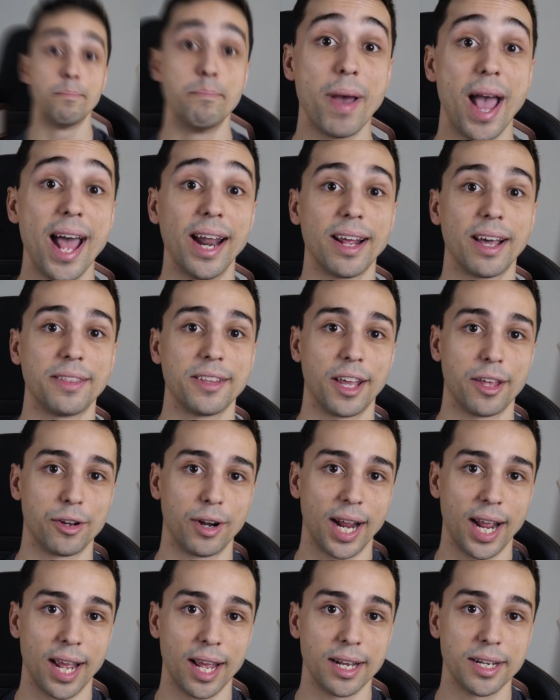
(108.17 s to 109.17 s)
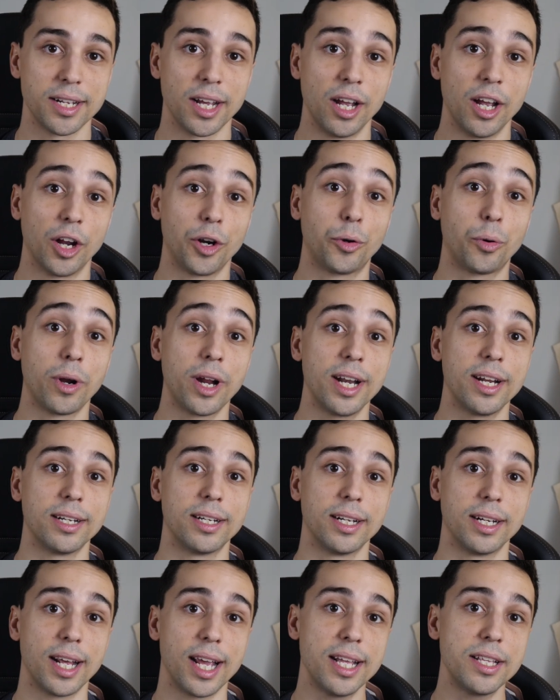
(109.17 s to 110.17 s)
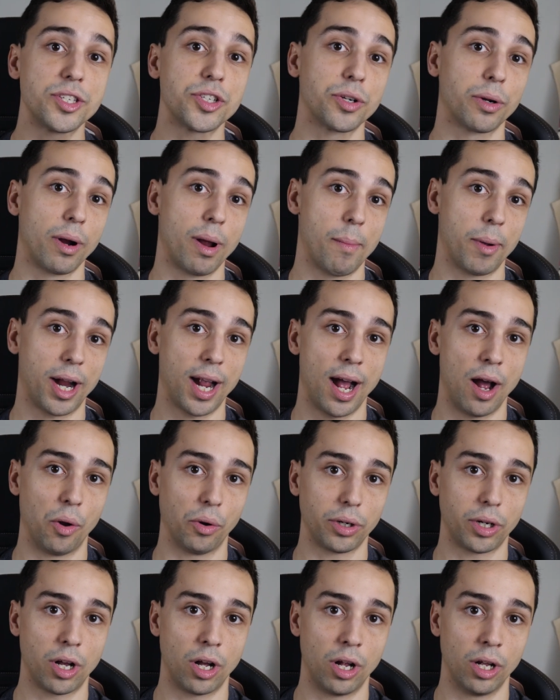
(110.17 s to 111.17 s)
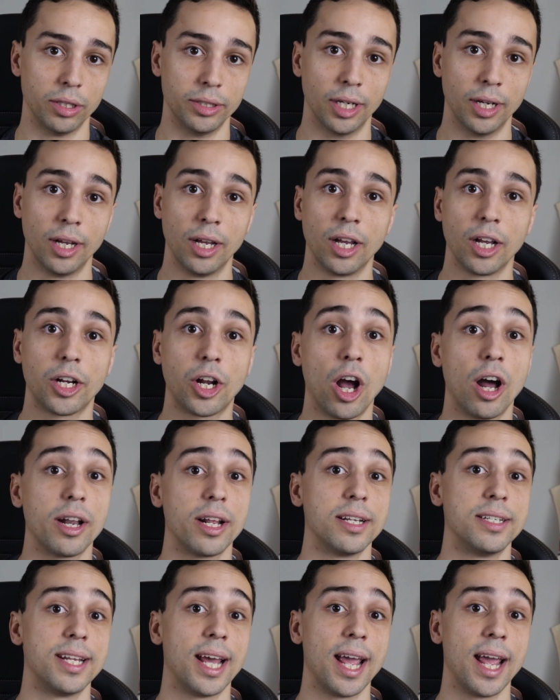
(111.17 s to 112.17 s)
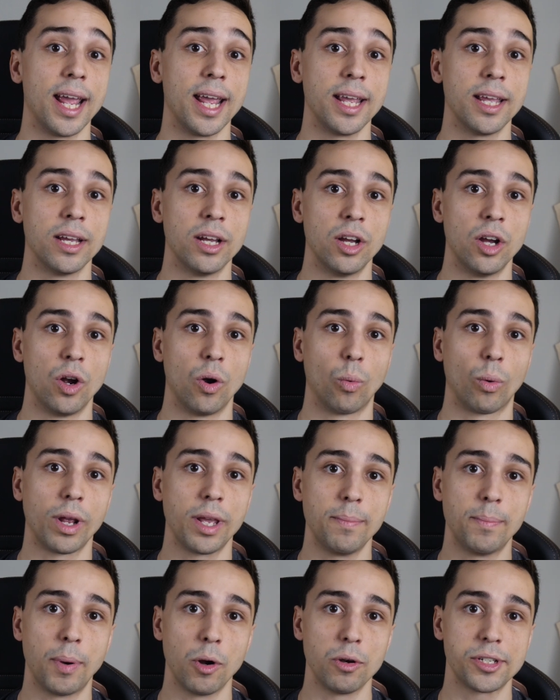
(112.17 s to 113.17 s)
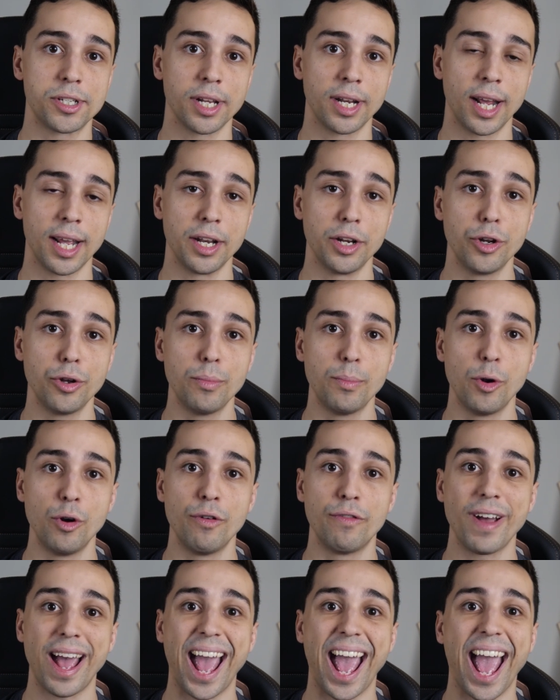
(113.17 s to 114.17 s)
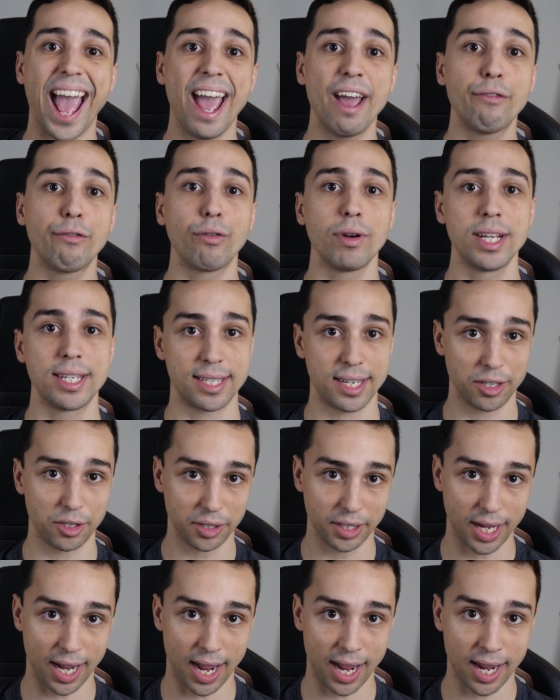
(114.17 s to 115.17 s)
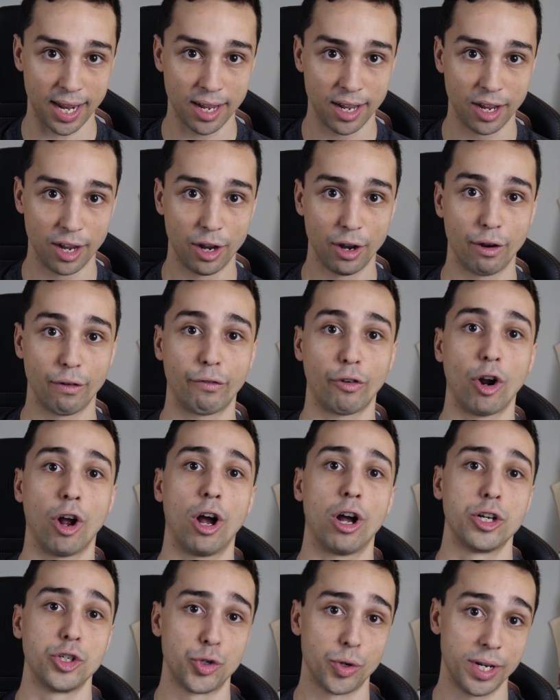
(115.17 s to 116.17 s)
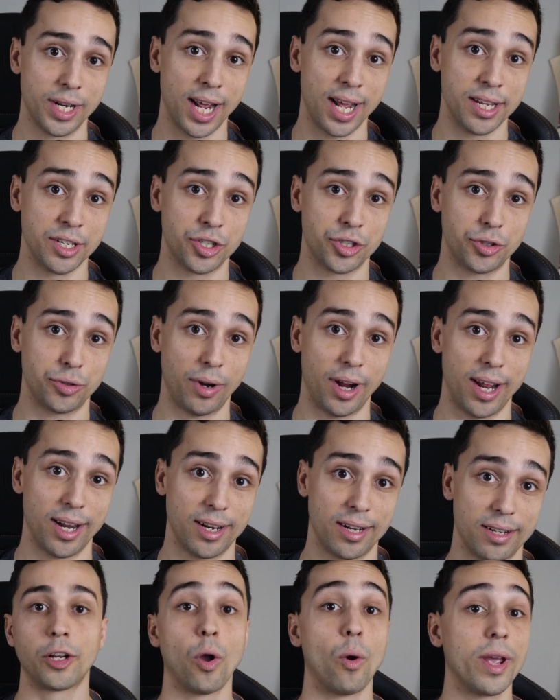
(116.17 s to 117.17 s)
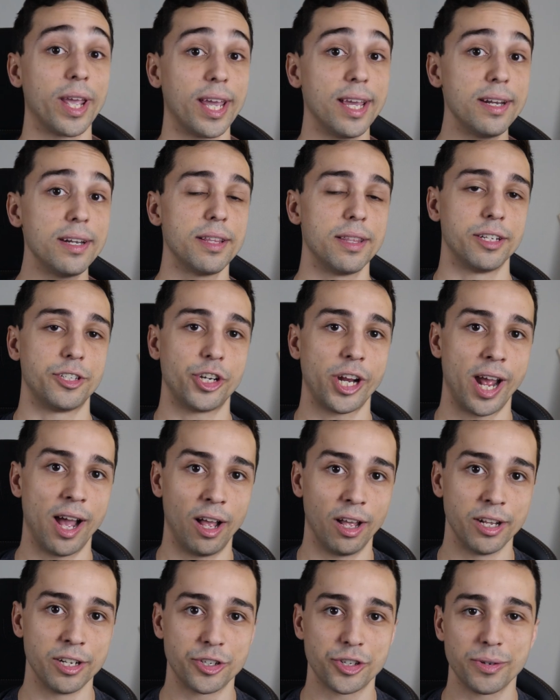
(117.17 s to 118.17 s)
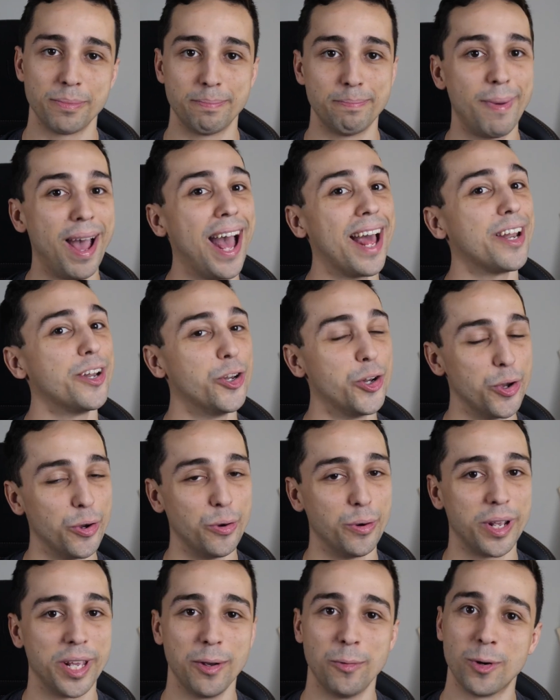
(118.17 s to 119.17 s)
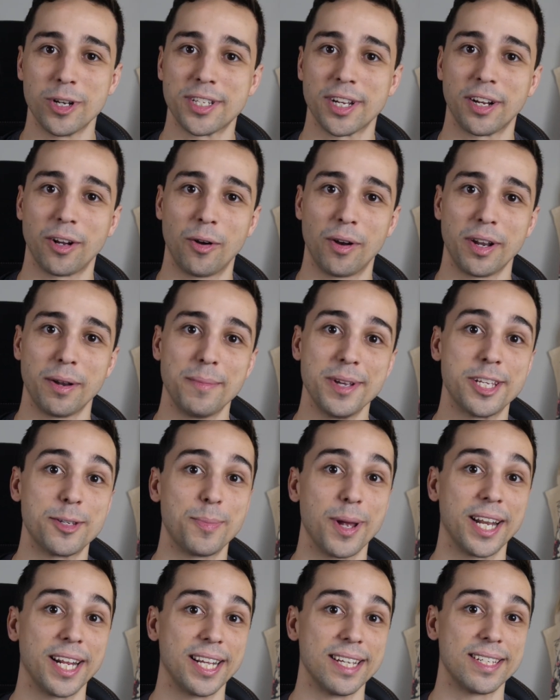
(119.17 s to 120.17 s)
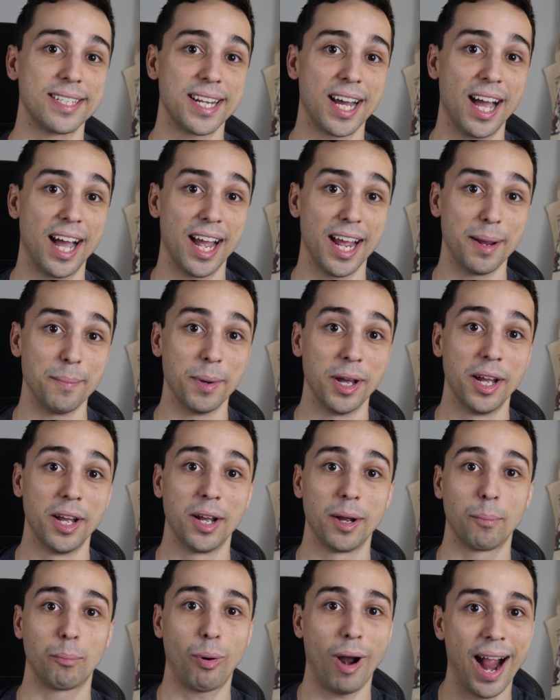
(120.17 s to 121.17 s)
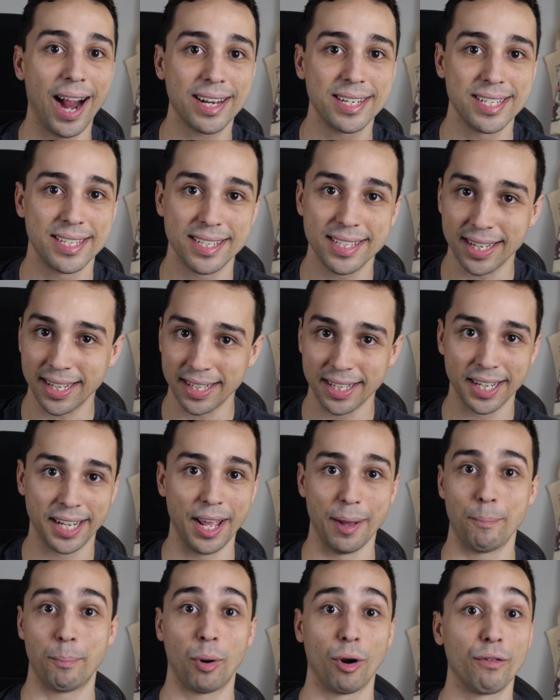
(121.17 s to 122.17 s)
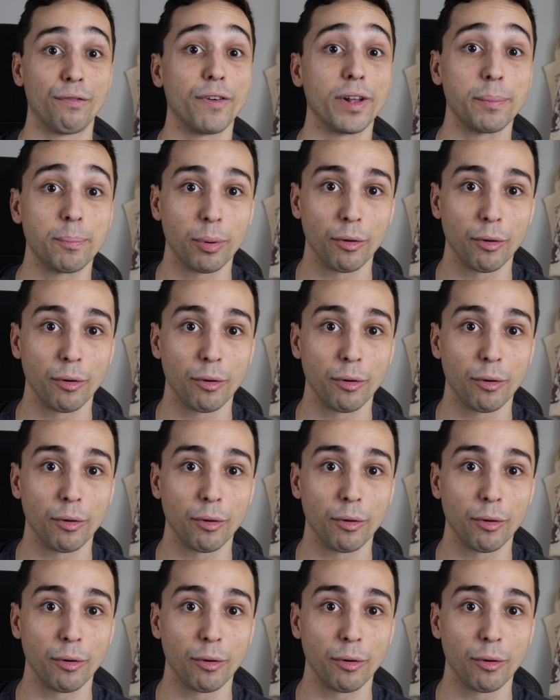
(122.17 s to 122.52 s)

Matt, on the other hand, created an Instagram account called Cut a Day, where he posted a new move every single day for 100 days straight. Going into the challenge, Matt knew he wasn't going to be spending his time practicing to get perfect